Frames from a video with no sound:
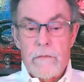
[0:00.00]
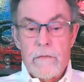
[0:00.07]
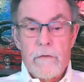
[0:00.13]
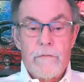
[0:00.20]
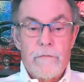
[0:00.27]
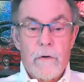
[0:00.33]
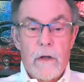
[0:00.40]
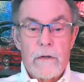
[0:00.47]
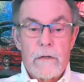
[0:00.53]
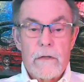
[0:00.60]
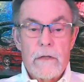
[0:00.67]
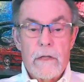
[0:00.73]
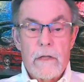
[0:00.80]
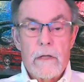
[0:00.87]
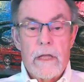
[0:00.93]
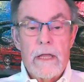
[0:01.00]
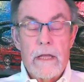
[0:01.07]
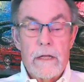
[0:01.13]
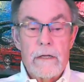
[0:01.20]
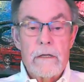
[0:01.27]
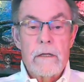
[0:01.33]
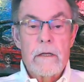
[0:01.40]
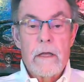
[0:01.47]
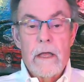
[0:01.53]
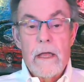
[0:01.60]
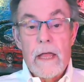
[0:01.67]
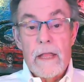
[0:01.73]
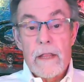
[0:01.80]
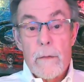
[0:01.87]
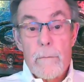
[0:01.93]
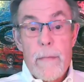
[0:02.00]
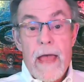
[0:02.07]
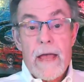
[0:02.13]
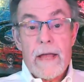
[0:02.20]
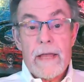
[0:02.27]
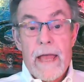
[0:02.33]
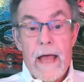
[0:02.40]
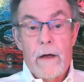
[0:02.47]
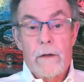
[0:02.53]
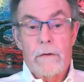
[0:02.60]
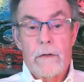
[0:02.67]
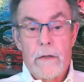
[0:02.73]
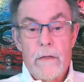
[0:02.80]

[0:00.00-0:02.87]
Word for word: the front in and the back out.